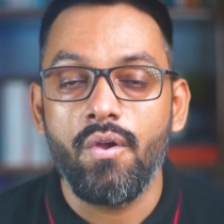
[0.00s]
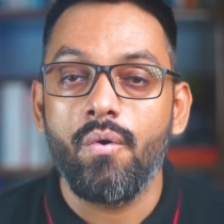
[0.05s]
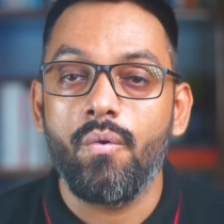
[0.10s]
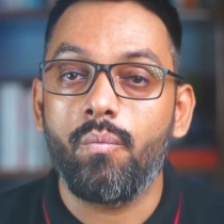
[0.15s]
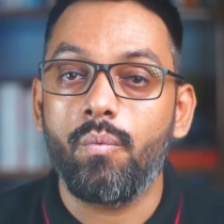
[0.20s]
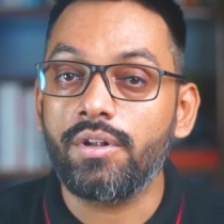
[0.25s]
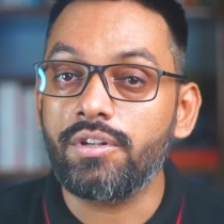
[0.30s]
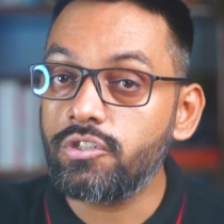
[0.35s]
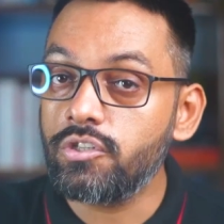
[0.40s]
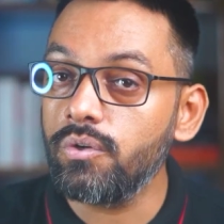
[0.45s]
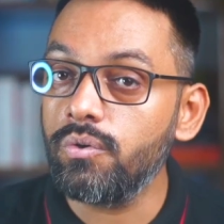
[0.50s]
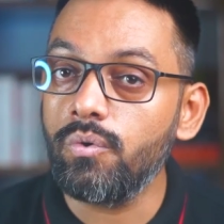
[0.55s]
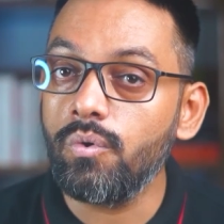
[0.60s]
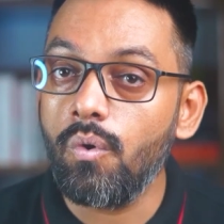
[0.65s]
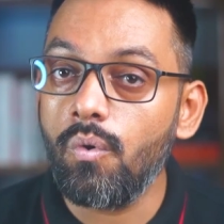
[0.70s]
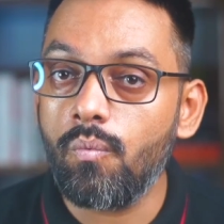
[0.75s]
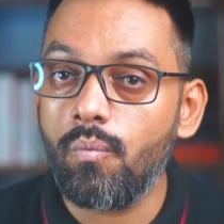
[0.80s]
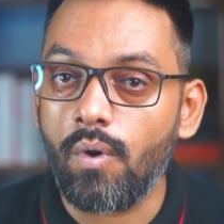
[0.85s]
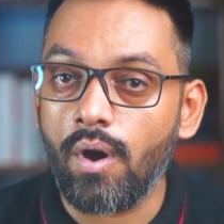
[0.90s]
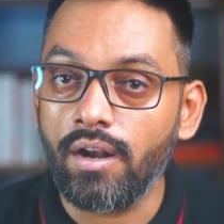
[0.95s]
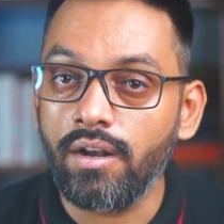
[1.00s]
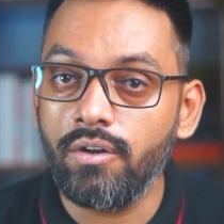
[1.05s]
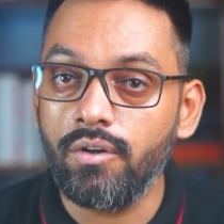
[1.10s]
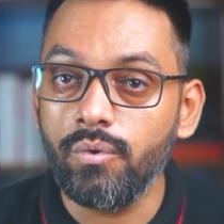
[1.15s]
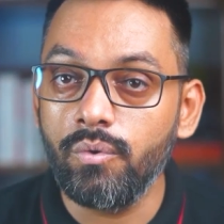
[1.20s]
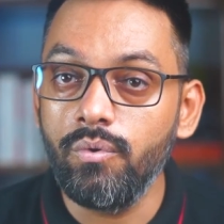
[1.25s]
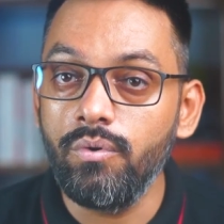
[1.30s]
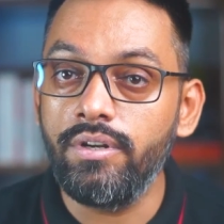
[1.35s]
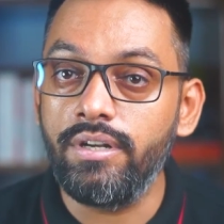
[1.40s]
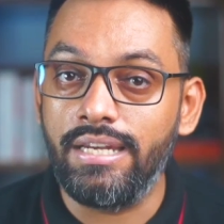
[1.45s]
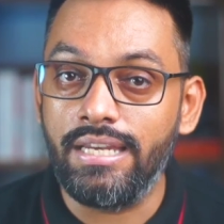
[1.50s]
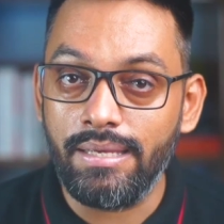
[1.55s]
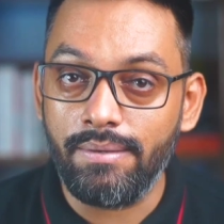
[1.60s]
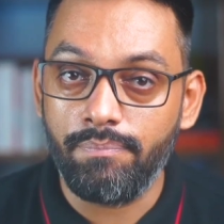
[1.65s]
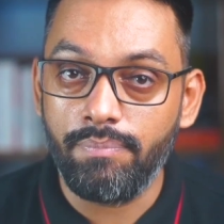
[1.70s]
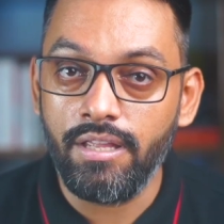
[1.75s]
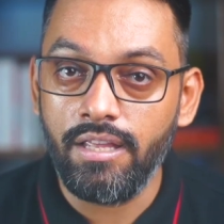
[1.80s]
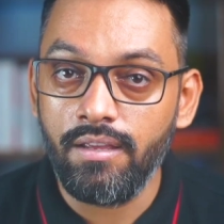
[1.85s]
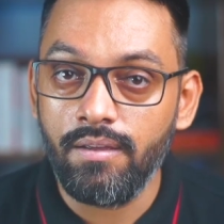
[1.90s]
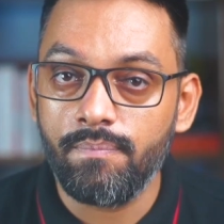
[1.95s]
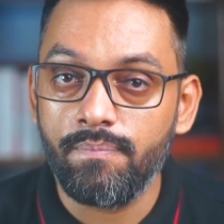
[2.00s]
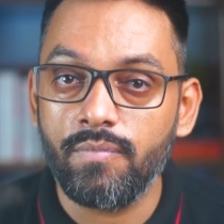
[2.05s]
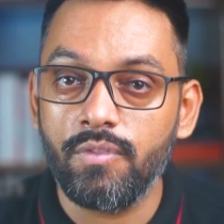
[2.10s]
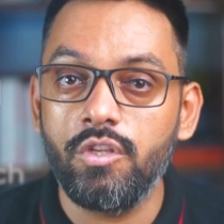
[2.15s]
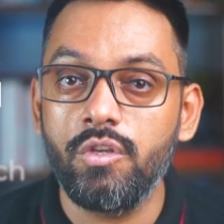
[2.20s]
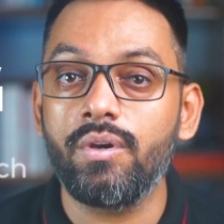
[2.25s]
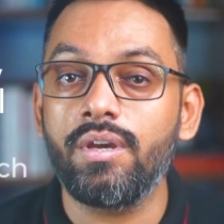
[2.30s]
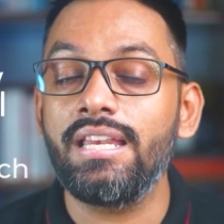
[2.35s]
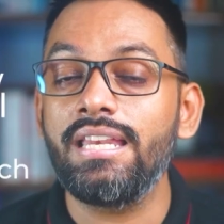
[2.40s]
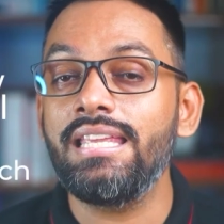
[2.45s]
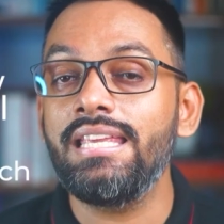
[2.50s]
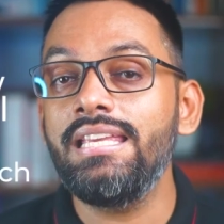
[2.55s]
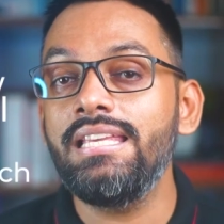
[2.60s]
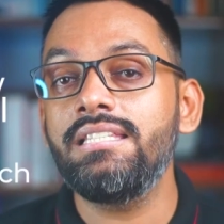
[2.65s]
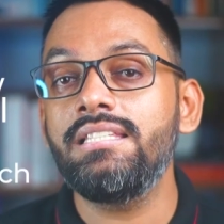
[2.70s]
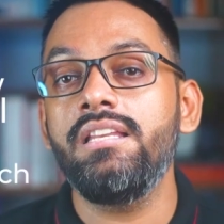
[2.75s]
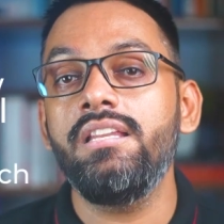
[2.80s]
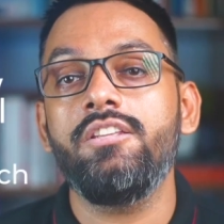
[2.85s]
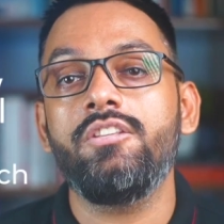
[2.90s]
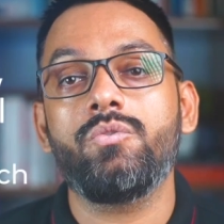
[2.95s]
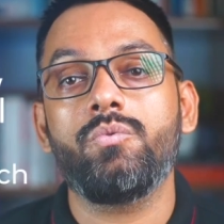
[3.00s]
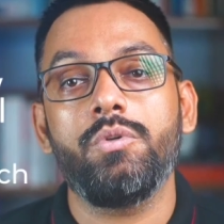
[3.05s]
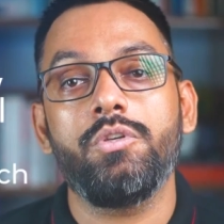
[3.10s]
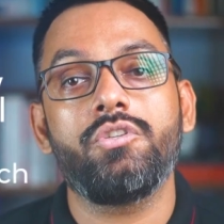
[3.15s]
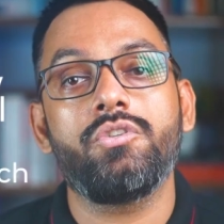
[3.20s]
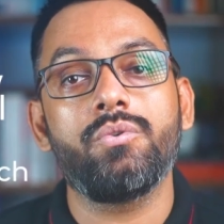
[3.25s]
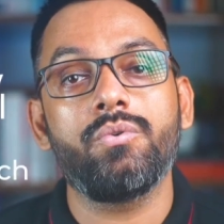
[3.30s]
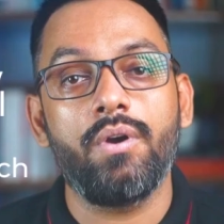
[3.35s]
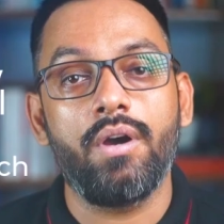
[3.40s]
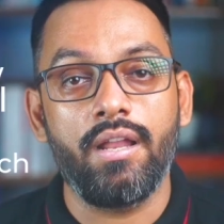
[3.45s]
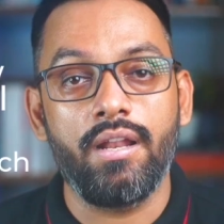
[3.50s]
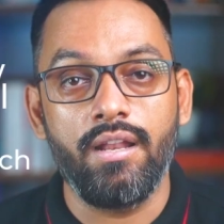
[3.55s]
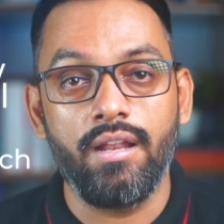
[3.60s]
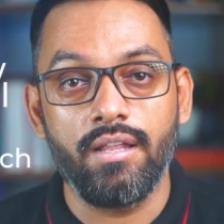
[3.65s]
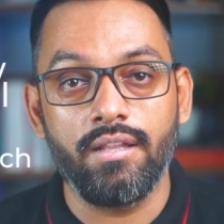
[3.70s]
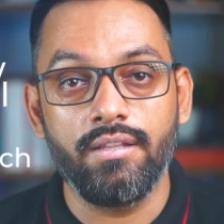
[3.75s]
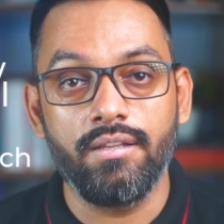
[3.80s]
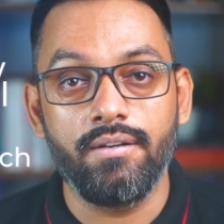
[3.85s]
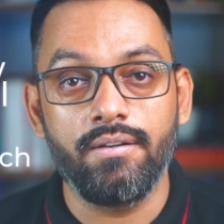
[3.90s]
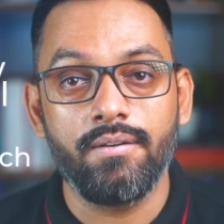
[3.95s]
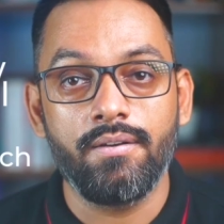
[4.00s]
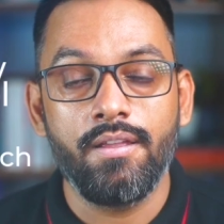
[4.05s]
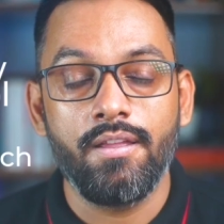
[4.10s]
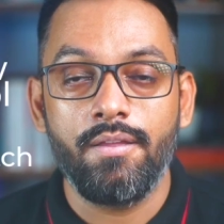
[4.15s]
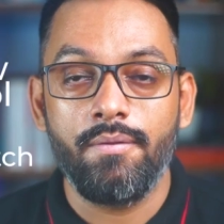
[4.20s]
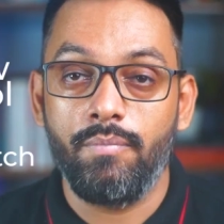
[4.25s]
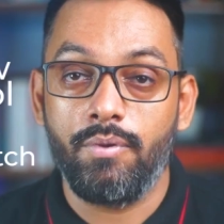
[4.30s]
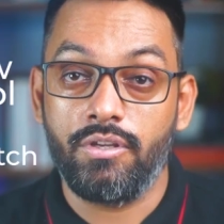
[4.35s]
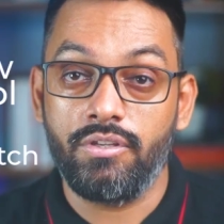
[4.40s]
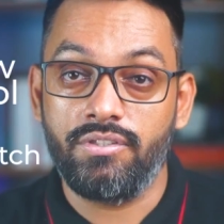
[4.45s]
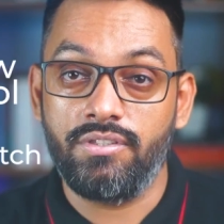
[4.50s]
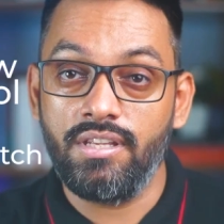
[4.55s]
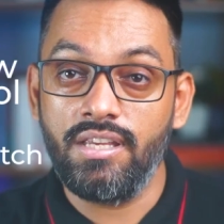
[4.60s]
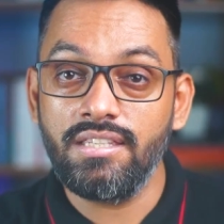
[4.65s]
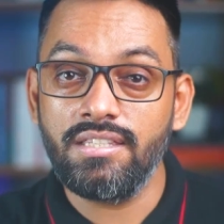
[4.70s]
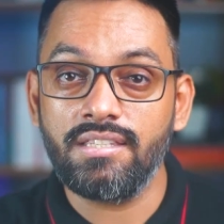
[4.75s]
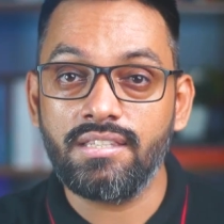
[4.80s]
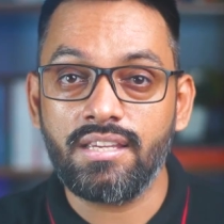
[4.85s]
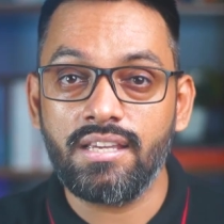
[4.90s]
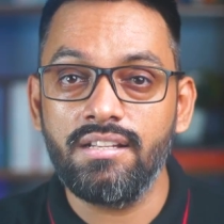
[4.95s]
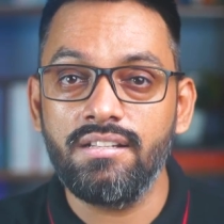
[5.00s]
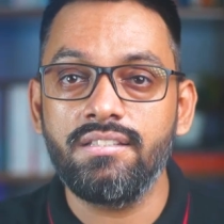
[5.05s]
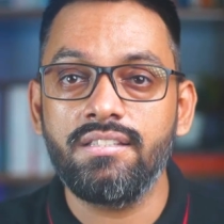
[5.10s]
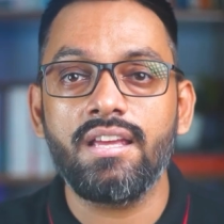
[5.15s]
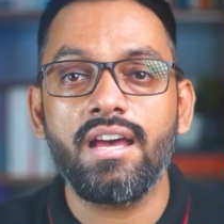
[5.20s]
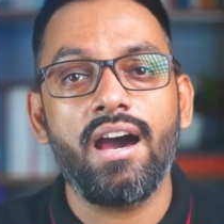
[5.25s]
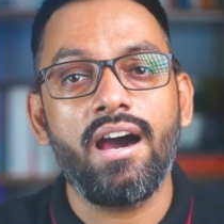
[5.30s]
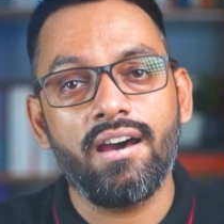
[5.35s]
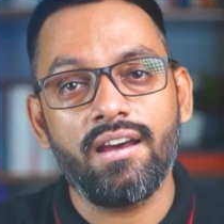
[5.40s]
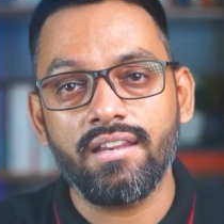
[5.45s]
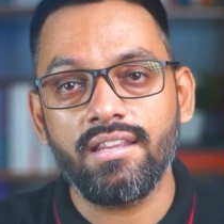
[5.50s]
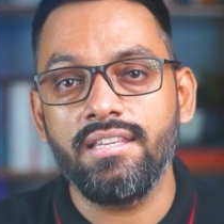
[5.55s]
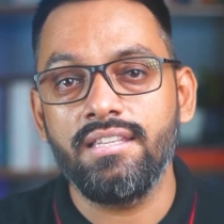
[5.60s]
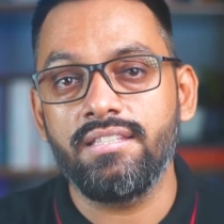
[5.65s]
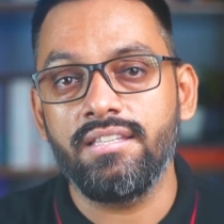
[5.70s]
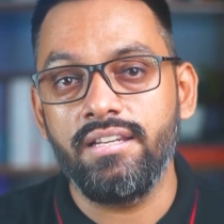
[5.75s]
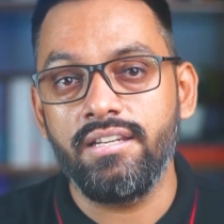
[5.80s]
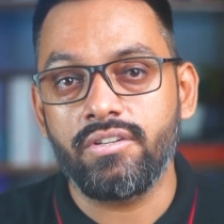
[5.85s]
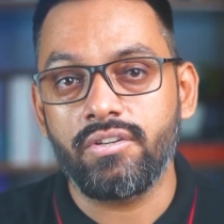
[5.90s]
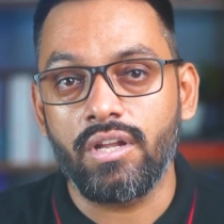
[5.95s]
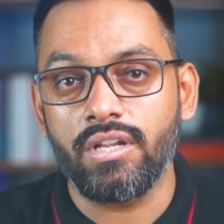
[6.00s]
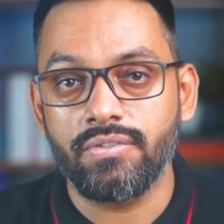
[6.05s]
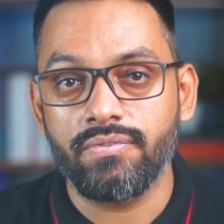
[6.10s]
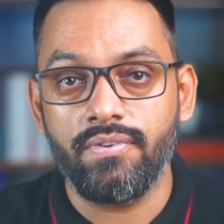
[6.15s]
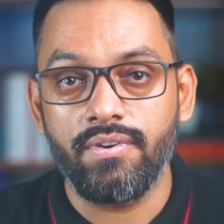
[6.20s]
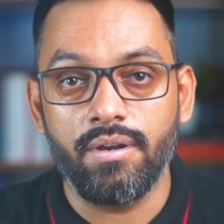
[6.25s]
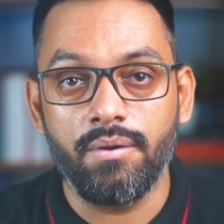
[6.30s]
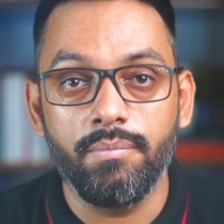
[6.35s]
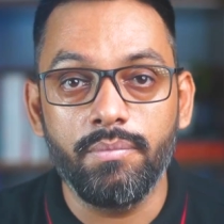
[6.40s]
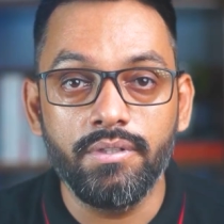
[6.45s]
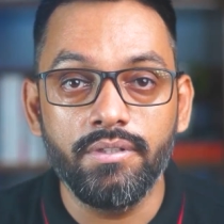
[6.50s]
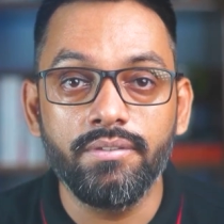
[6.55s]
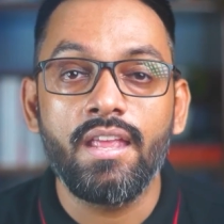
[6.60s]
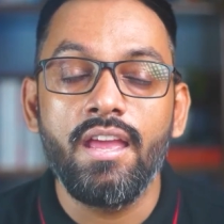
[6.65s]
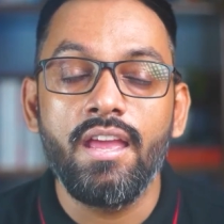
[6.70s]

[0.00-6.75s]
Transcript: Once you know one tool deeply, you can easily switch to another because these skills are easily transferable.